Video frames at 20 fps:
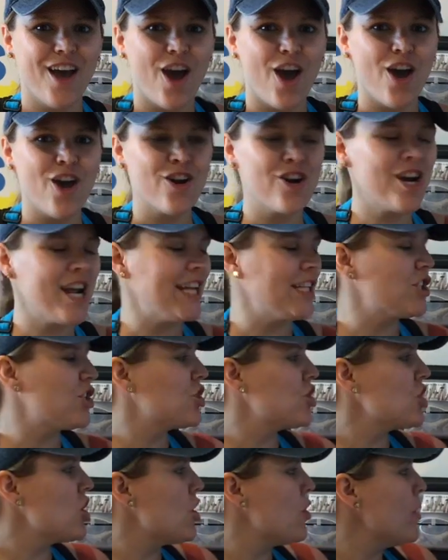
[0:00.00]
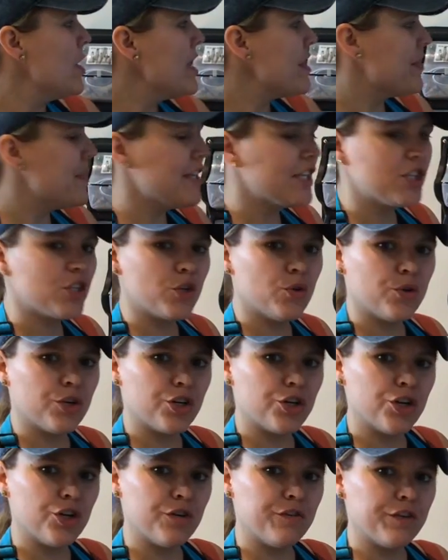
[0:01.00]
All right, so this
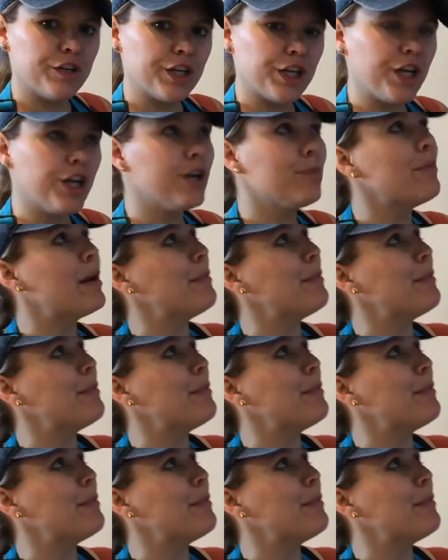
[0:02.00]
corner over here by